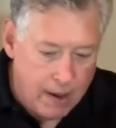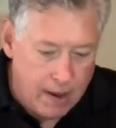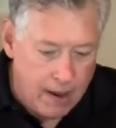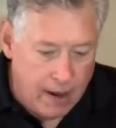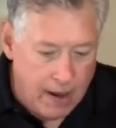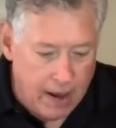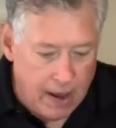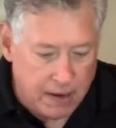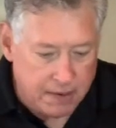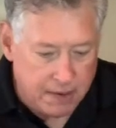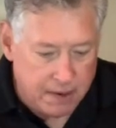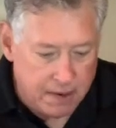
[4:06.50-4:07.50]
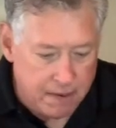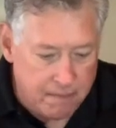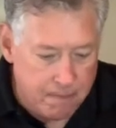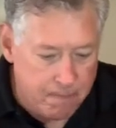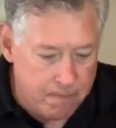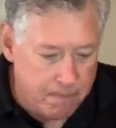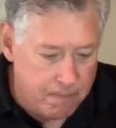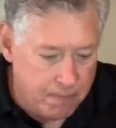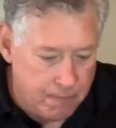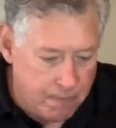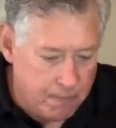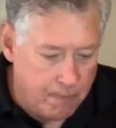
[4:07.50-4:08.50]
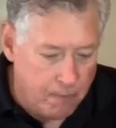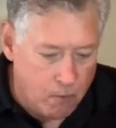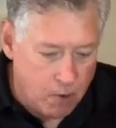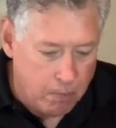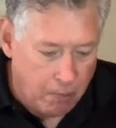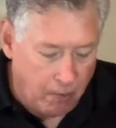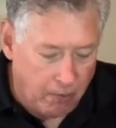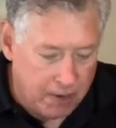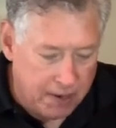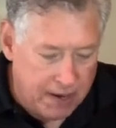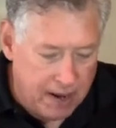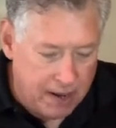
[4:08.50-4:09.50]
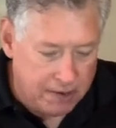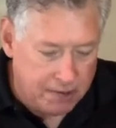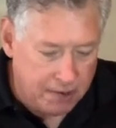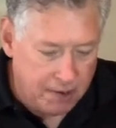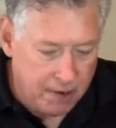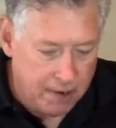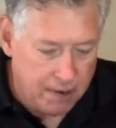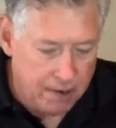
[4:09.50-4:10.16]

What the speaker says: And we pull the decanter.